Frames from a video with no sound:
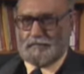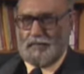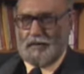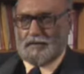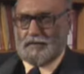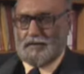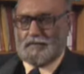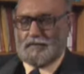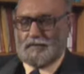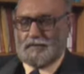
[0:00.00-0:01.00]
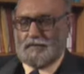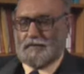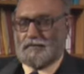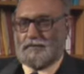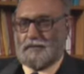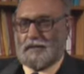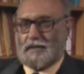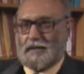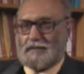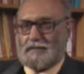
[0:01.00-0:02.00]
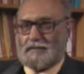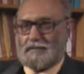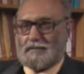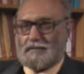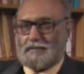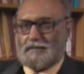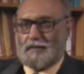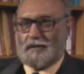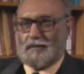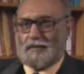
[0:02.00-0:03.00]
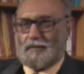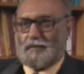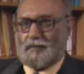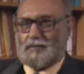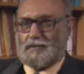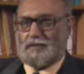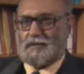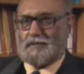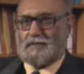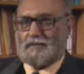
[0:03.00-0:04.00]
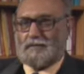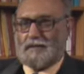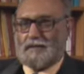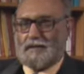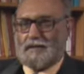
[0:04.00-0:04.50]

Pakistan was one of the spectators, like most of the nations were.